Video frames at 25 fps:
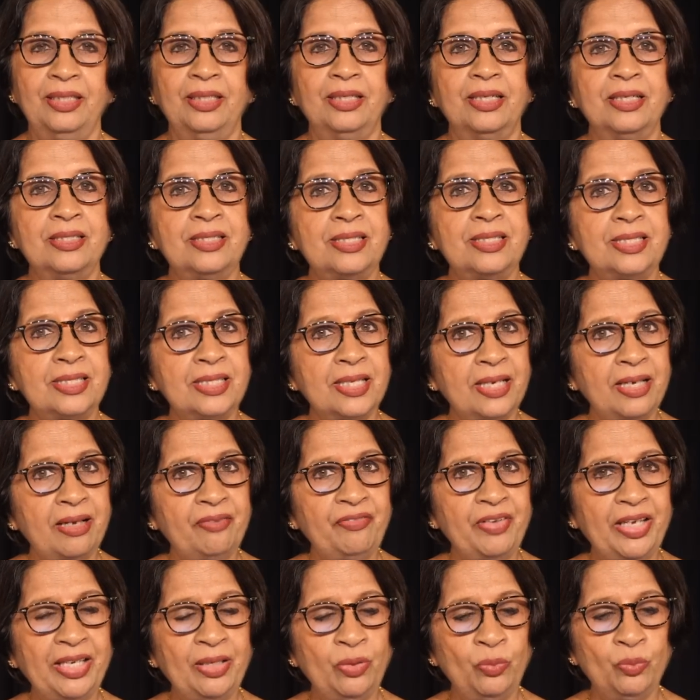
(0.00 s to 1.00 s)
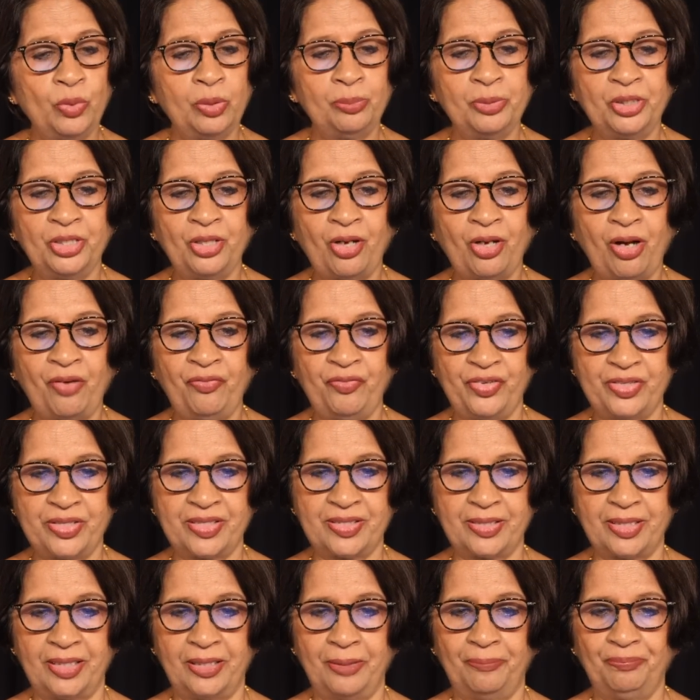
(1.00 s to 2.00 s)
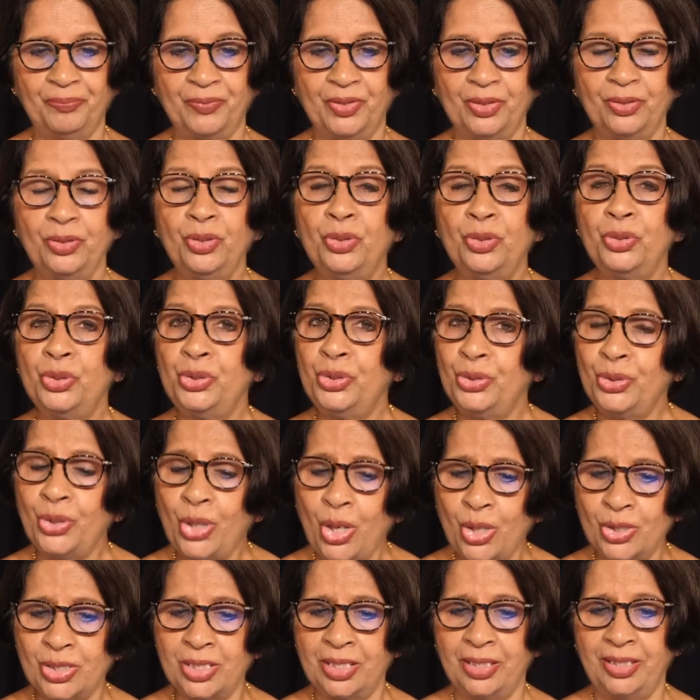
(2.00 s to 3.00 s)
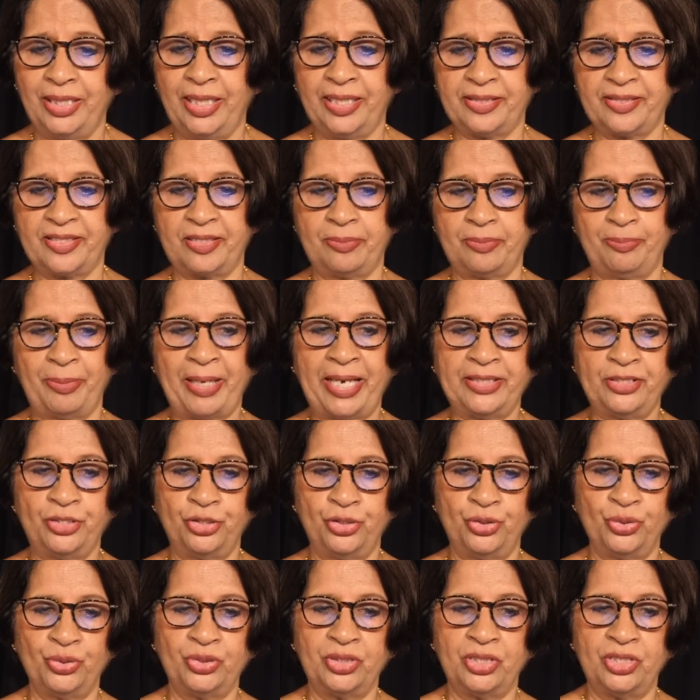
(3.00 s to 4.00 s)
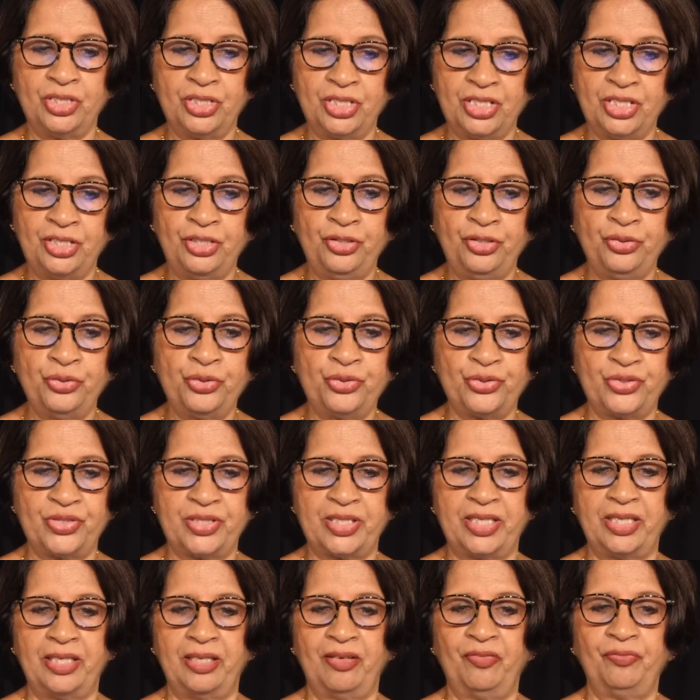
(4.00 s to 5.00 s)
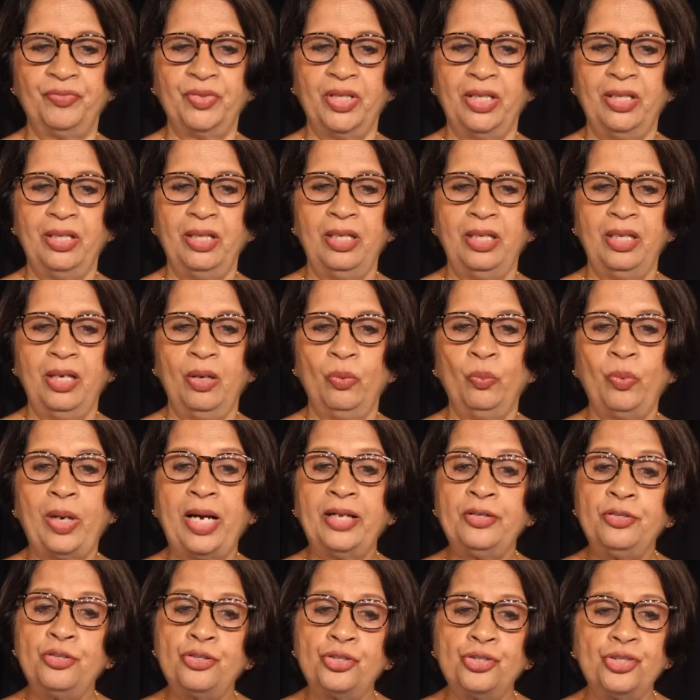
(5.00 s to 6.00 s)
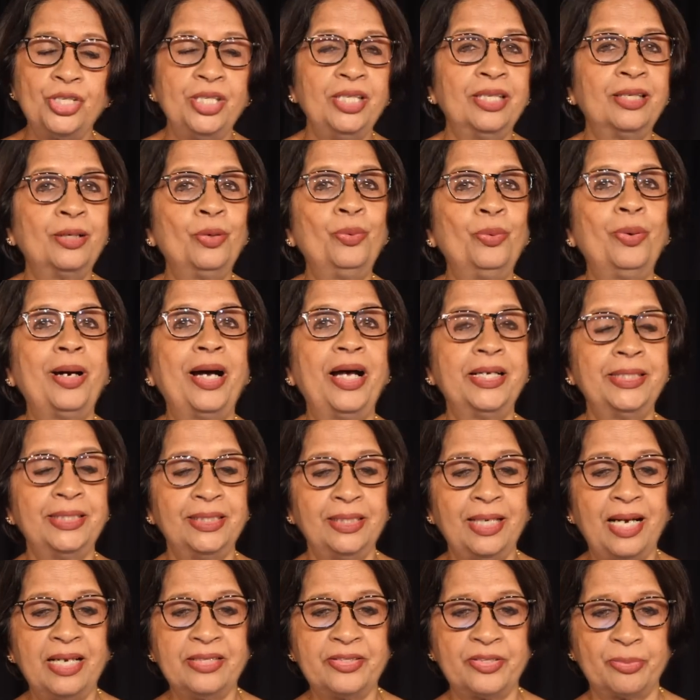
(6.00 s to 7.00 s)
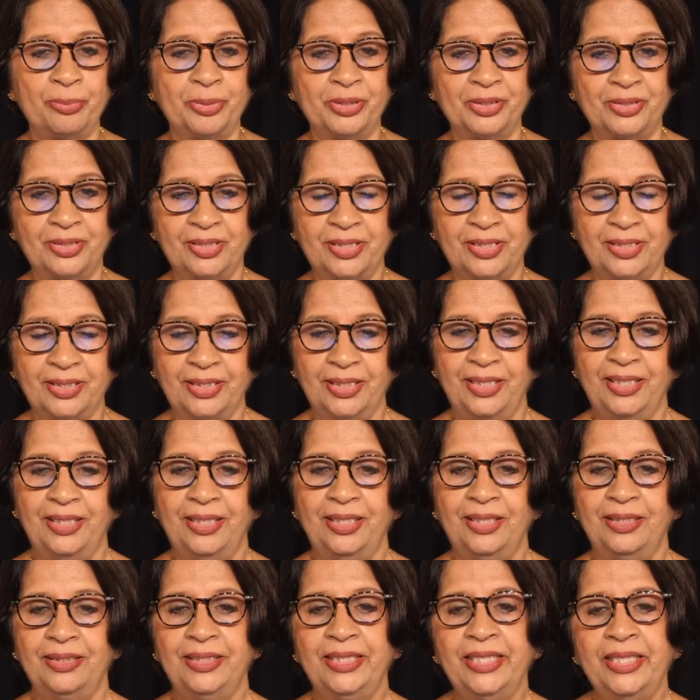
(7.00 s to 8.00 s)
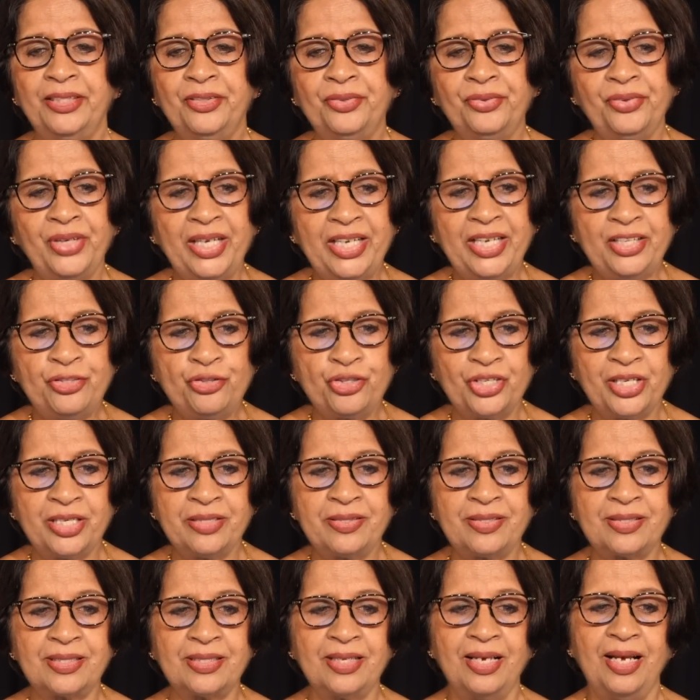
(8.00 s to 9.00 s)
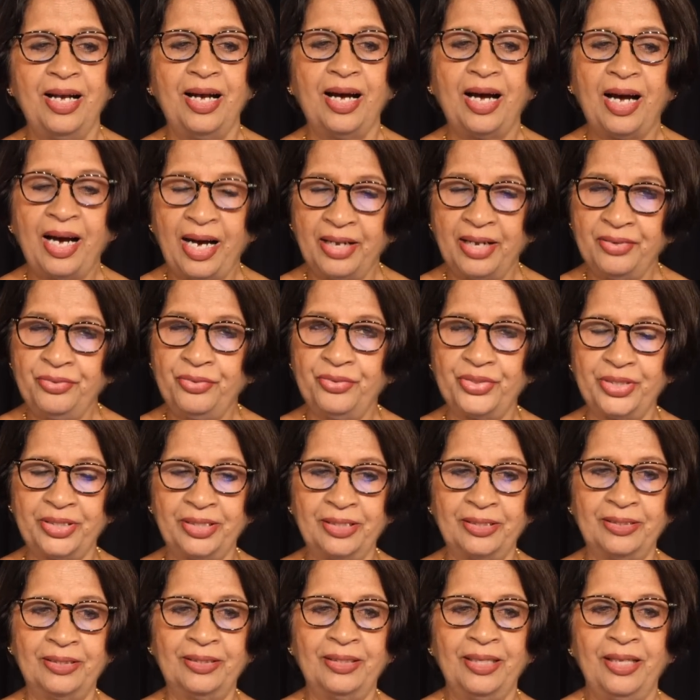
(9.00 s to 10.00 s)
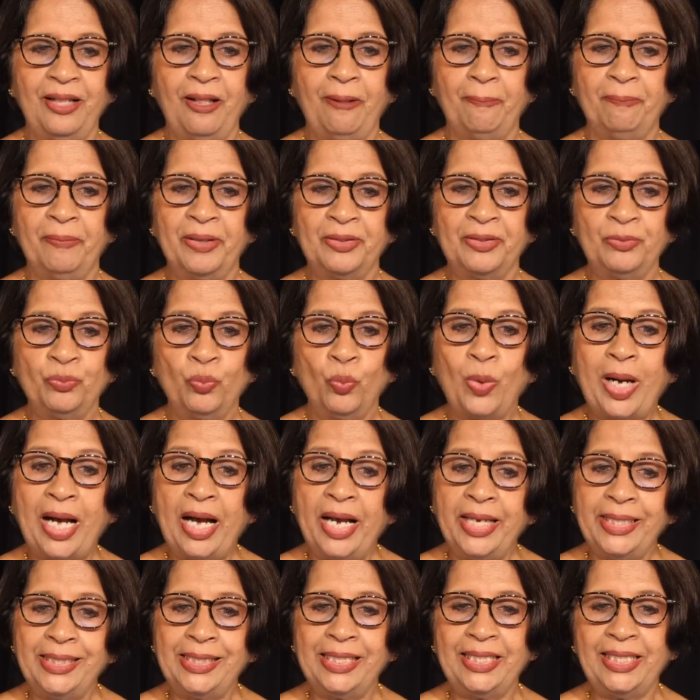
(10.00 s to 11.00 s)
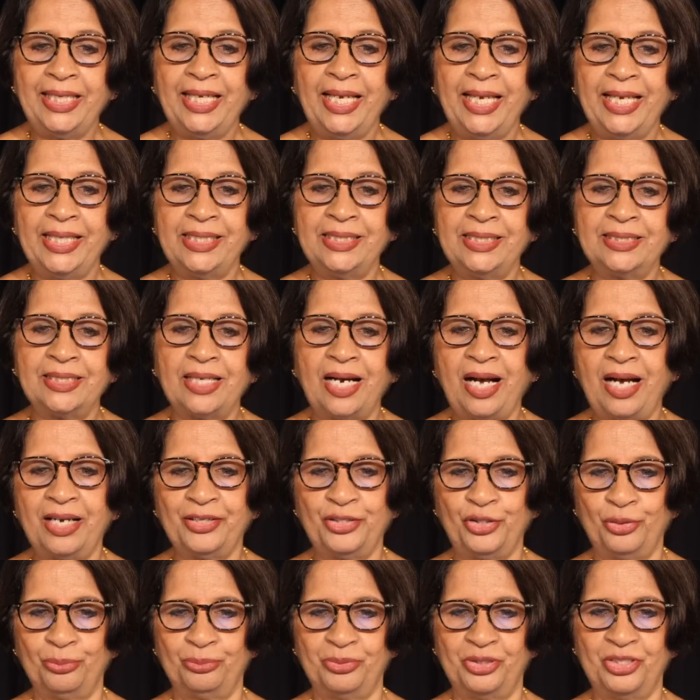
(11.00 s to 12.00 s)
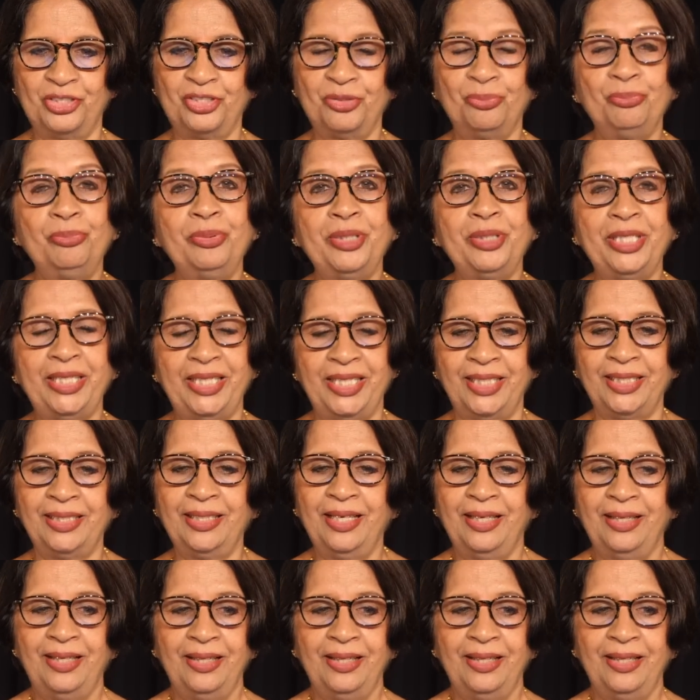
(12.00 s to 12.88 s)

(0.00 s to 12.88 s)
A serving woman officer could not expect to continue to serve once she acquired a husband. The egregious, unwritten, but widely held argument being